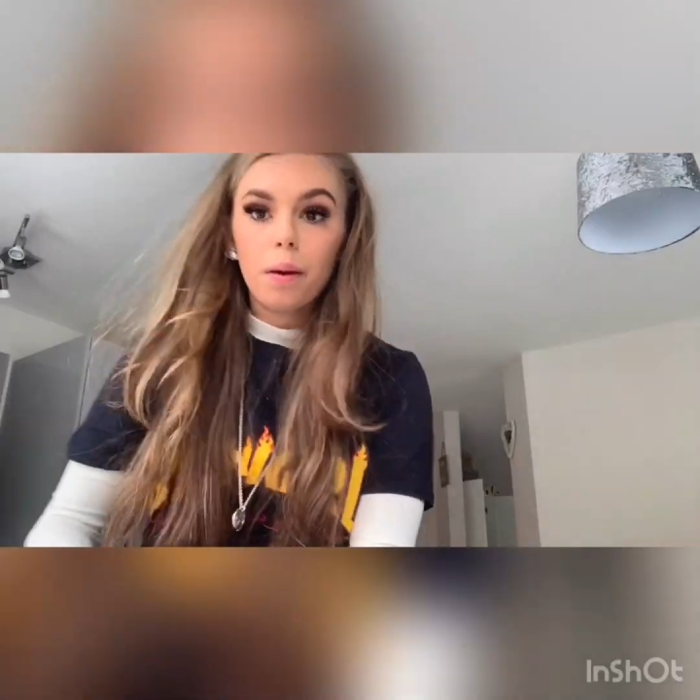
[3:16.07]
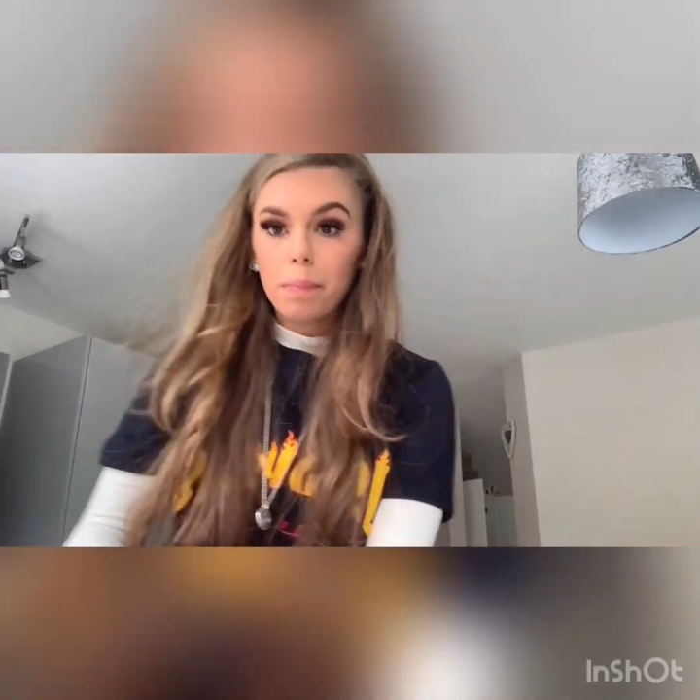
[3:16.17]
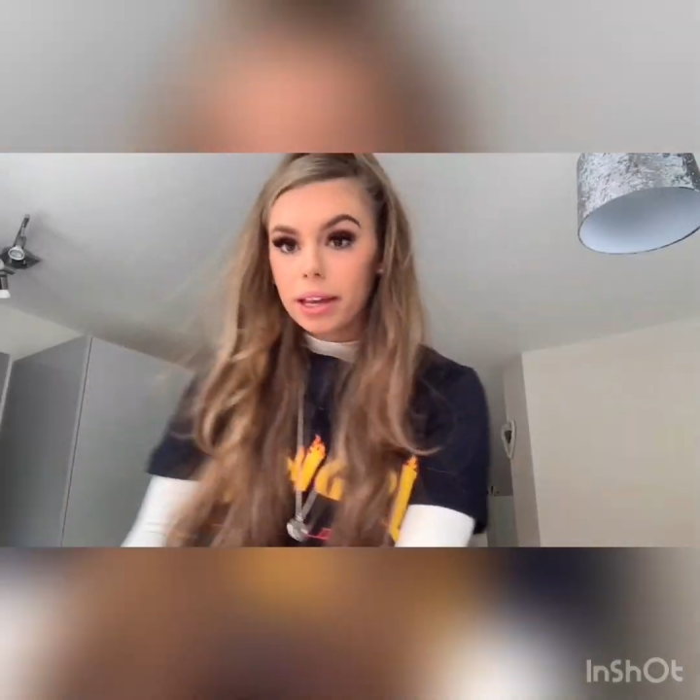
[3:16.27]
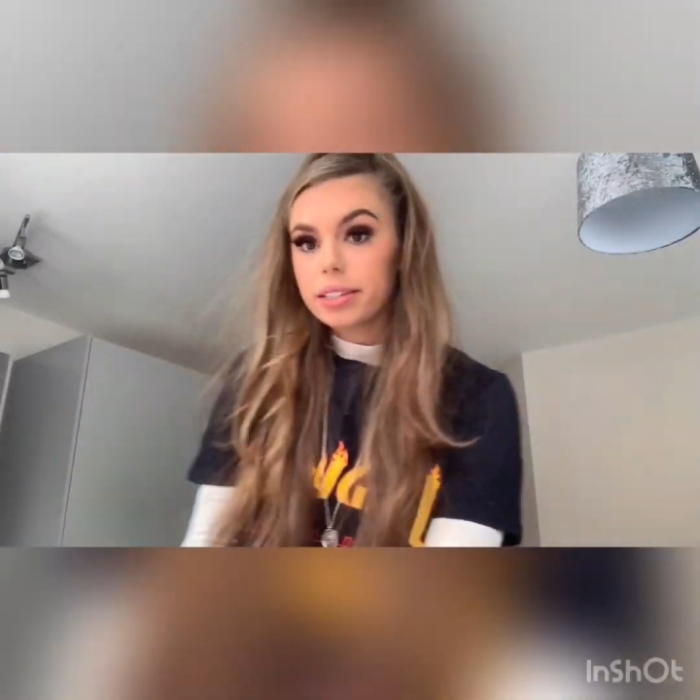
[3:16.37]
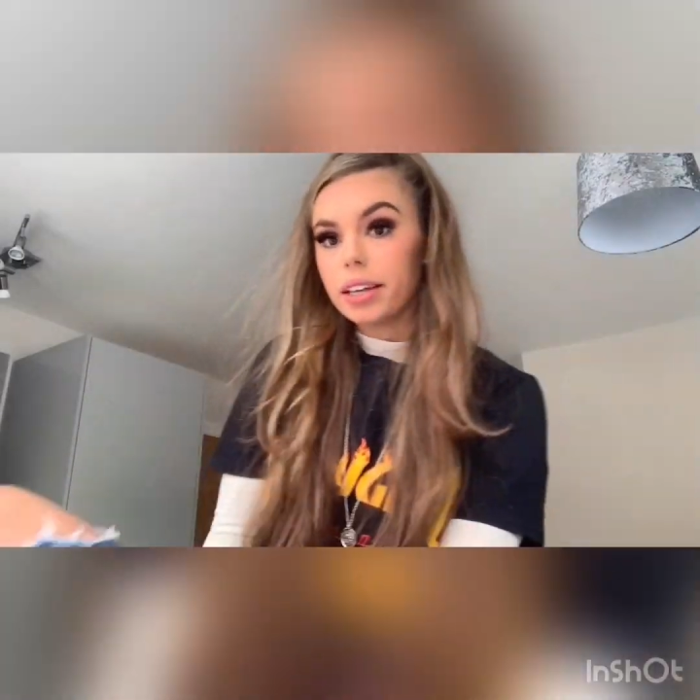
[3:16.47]

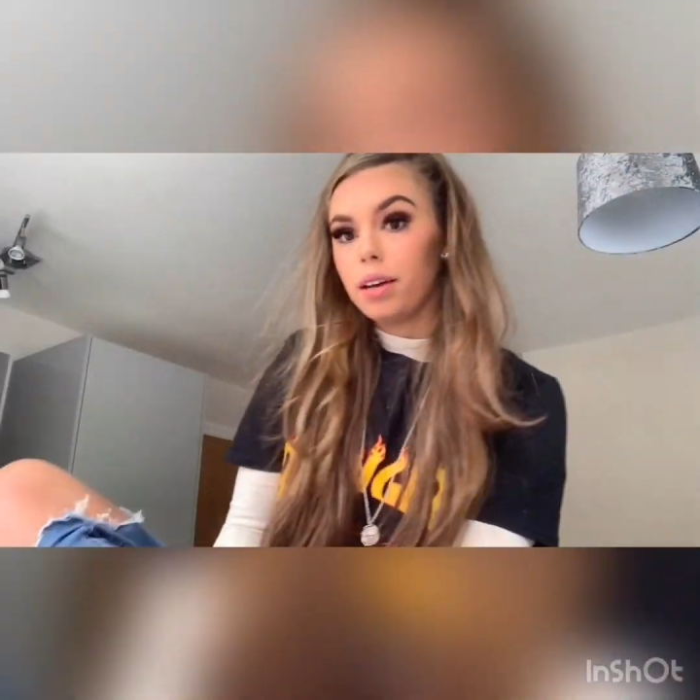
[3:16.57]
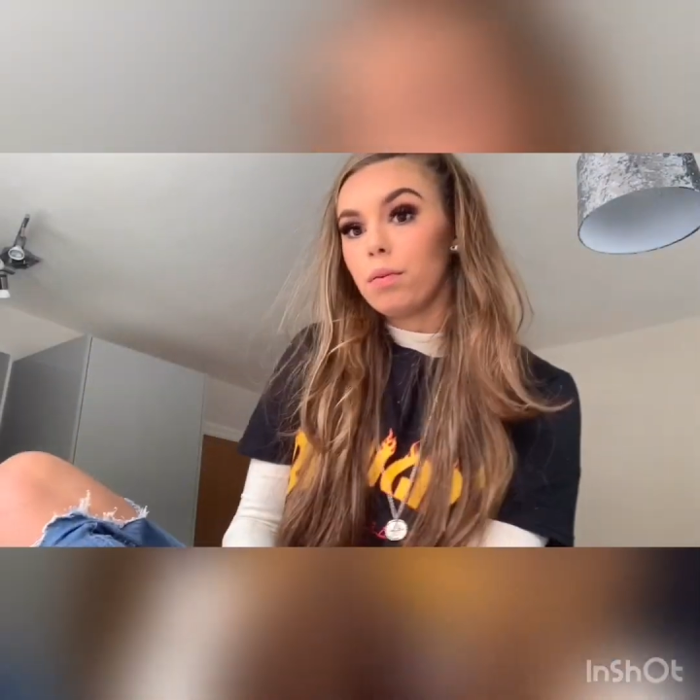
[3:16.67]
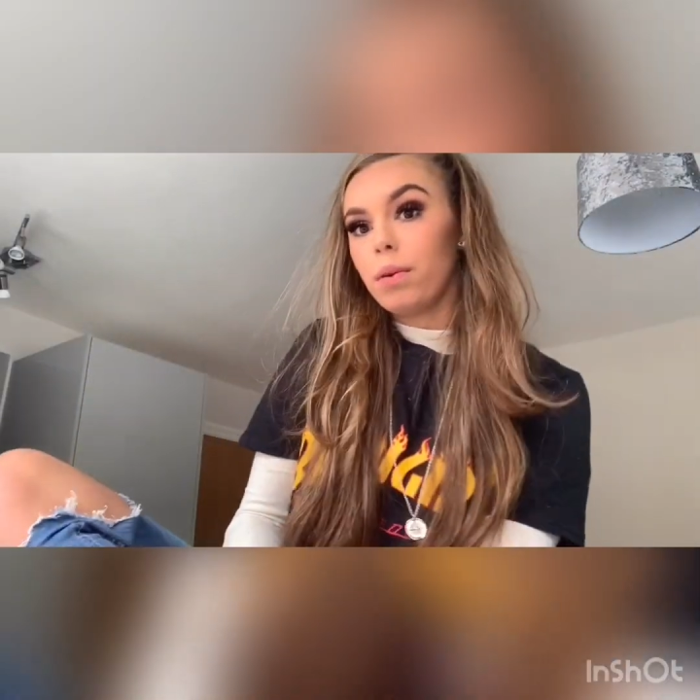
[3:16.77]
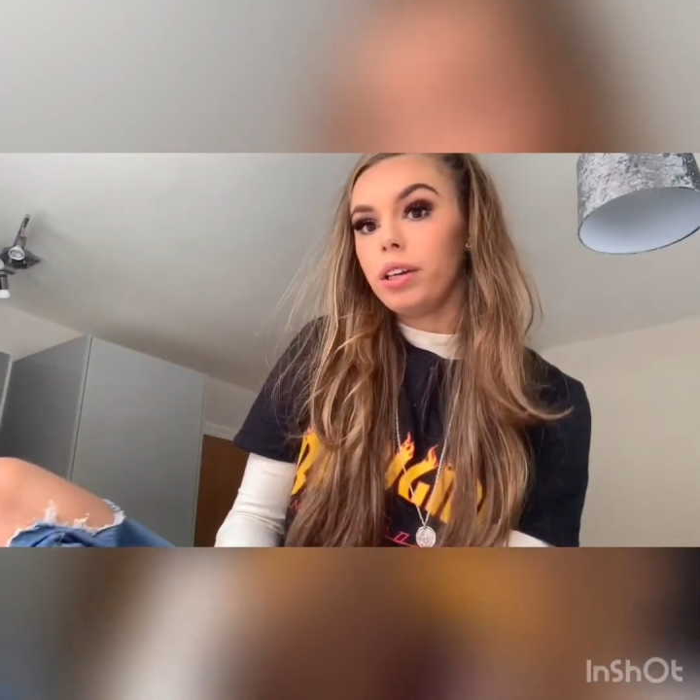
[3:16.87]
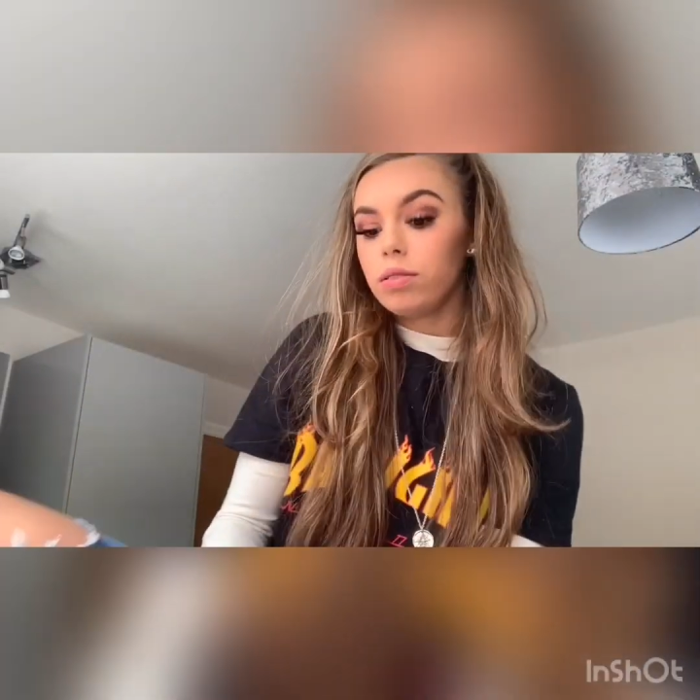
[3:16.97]
basically,
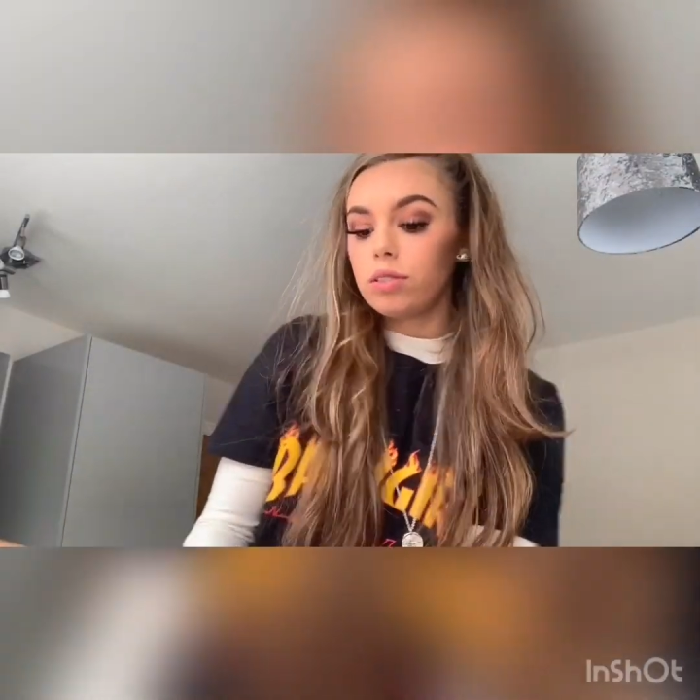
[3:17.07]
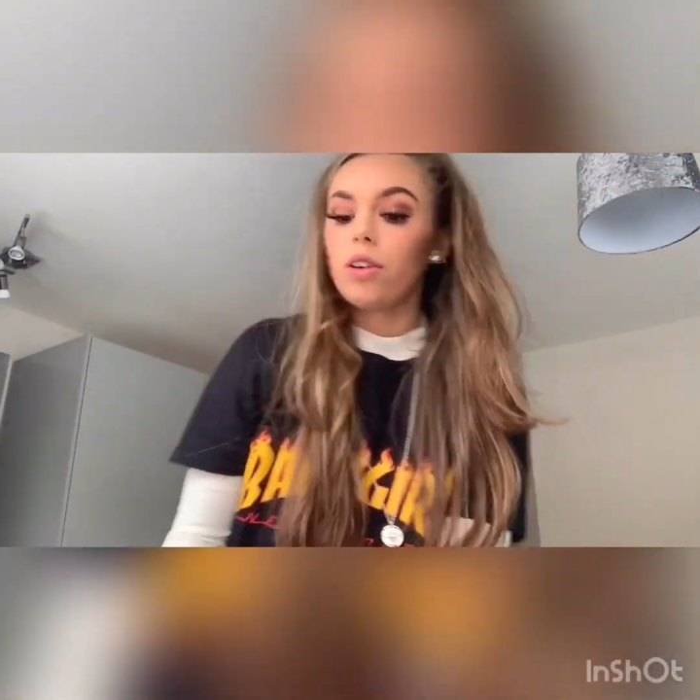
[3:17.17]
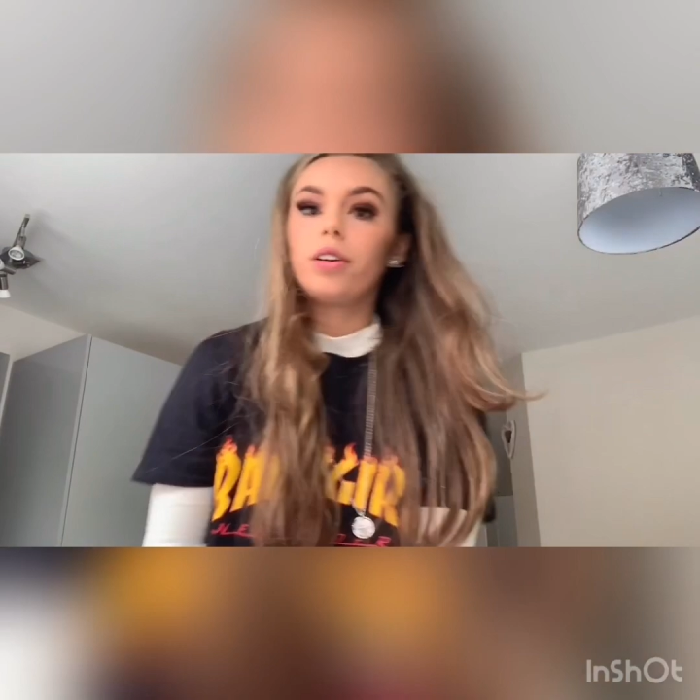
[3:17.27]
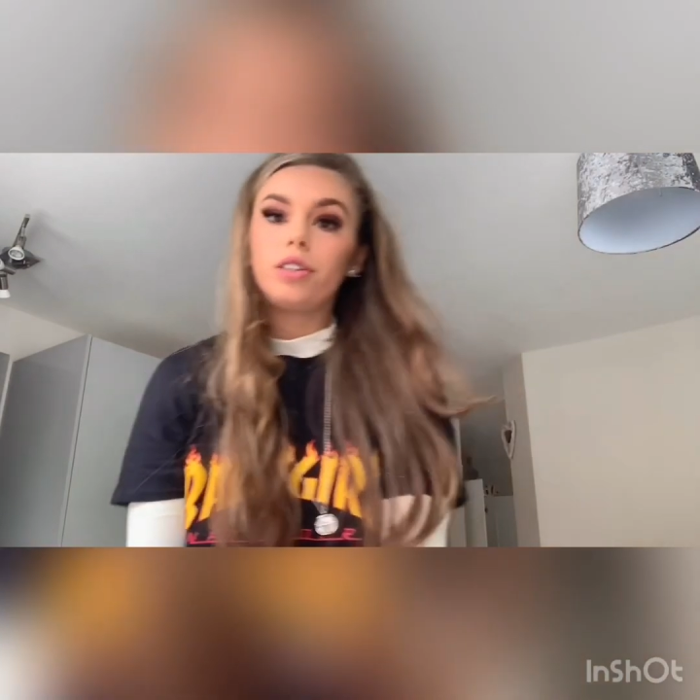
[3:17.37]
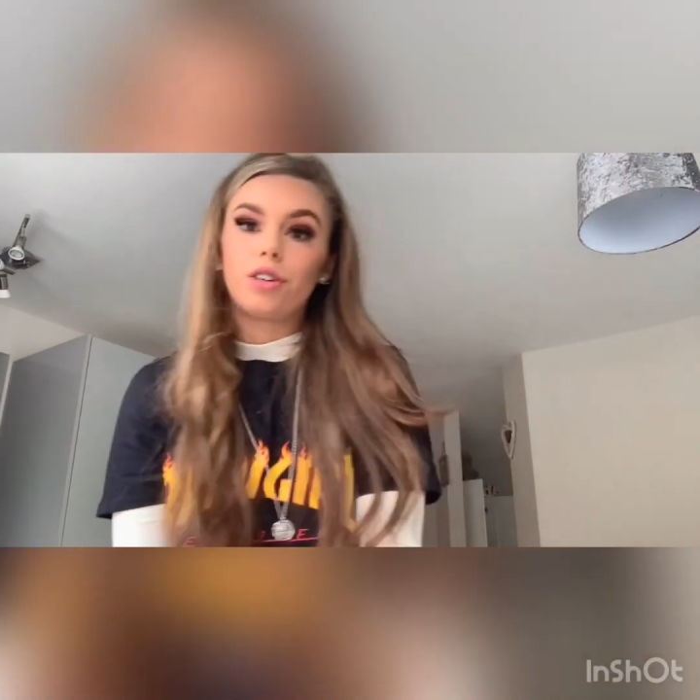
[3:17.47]
when you
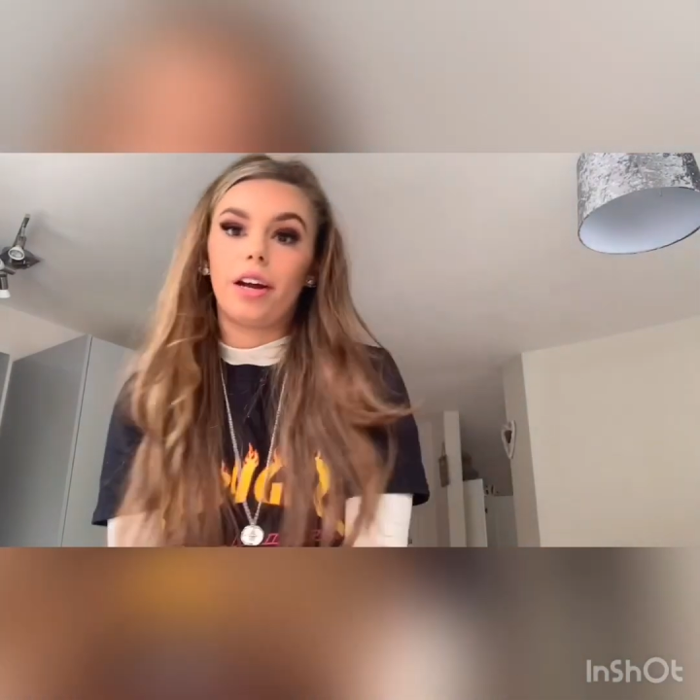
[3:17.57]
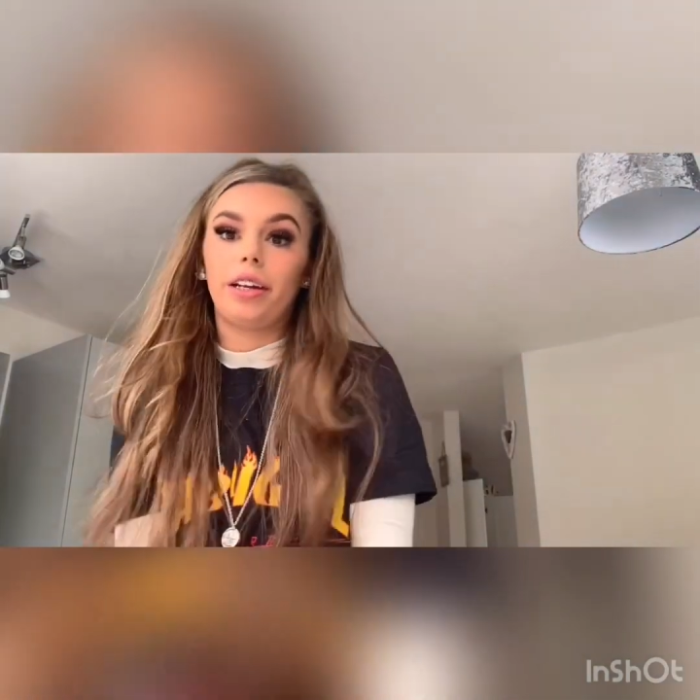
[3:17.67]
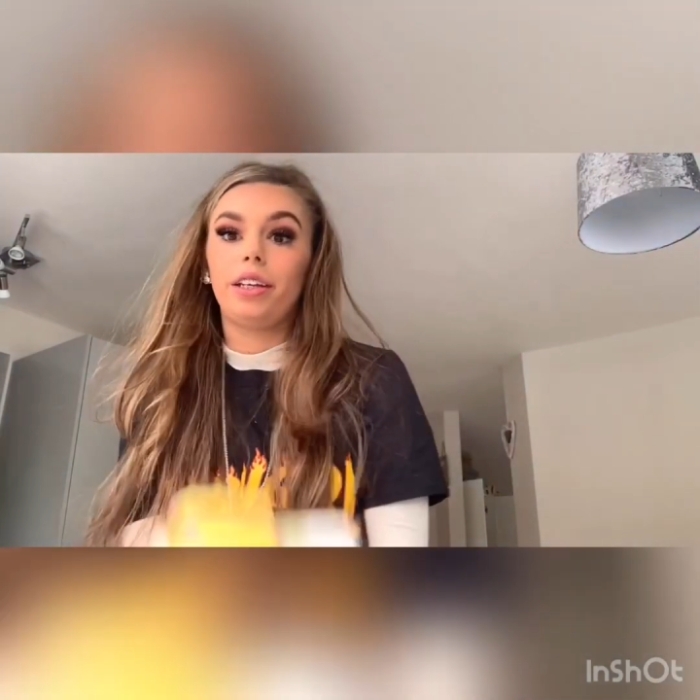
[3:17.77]
start your training,